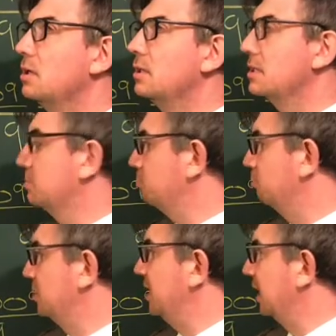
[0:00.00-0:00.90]
this
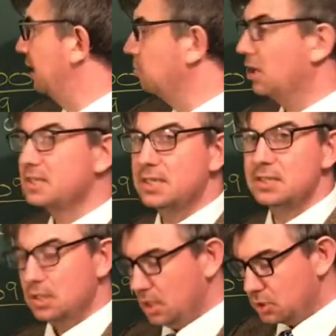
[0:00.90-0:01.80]
ticking process.
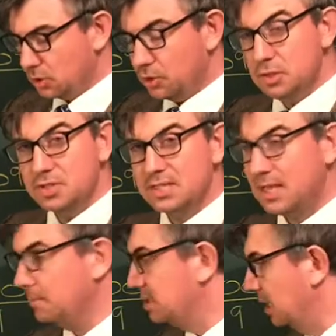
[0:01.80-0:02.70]
So I'm going to use the
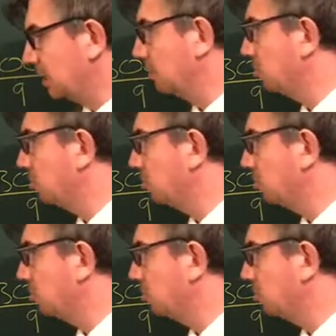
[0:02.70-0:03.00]
same ticking